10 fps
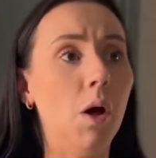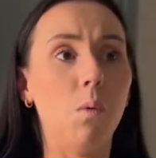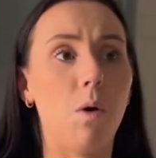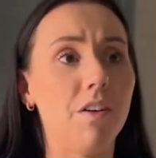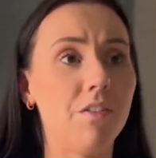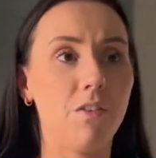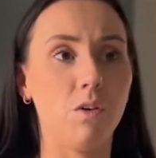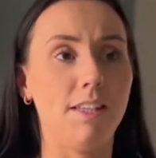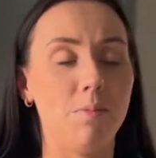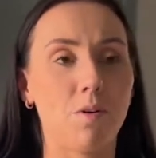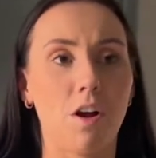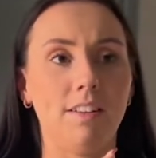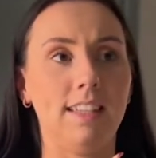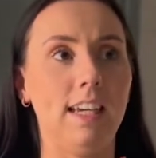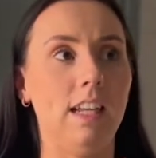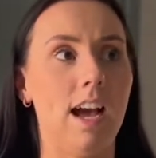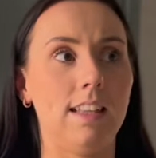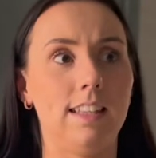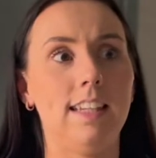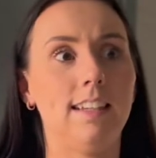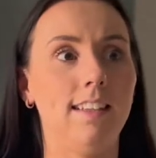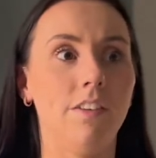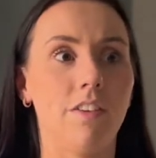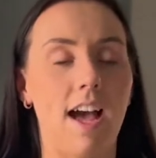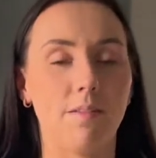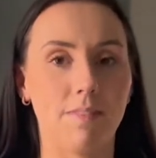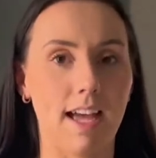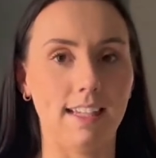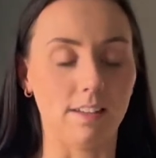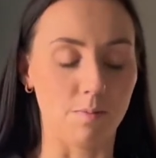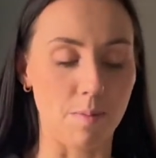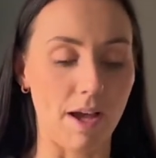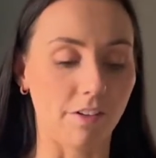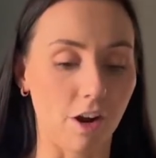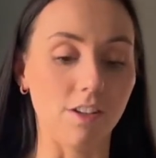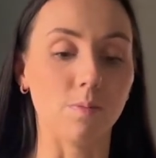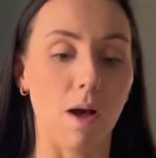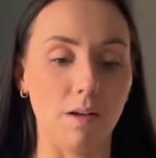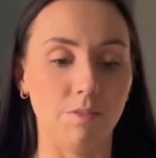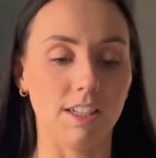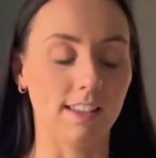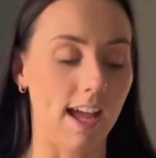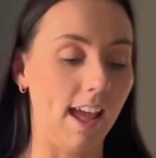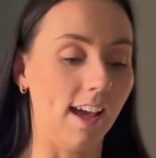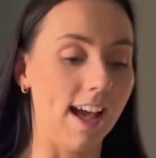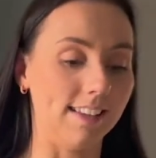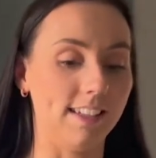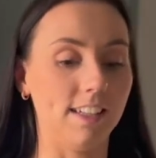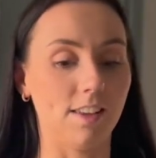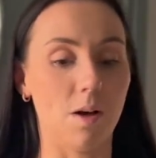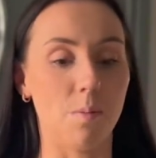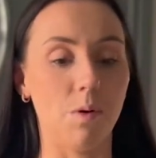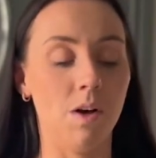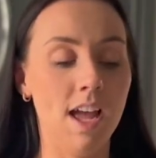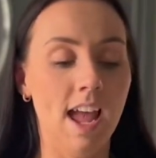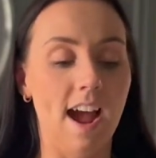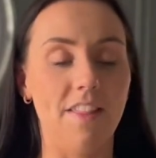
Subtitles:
140 protein and 60 fat. That isn't my macros, but I'm just saying as an example. And